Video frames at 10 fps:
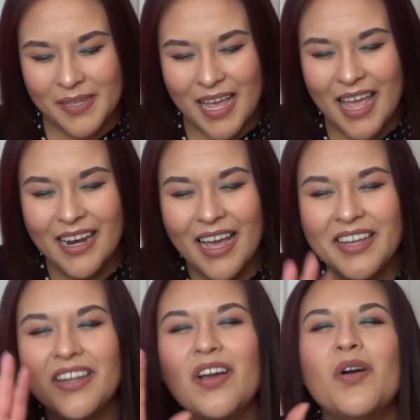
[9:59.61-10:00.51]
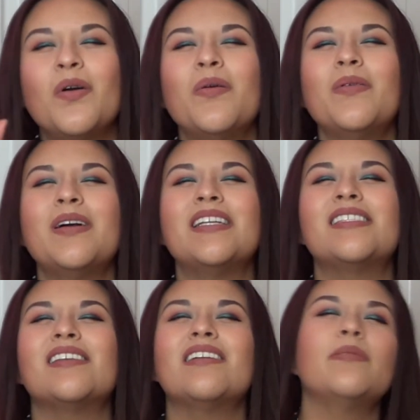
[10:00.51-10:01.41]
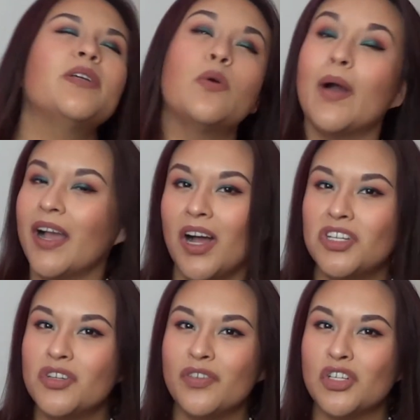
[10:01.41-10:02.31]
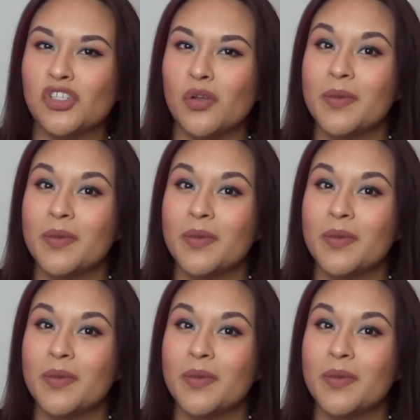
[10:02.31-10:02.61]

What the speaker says: And I know it's gonna be quite controversial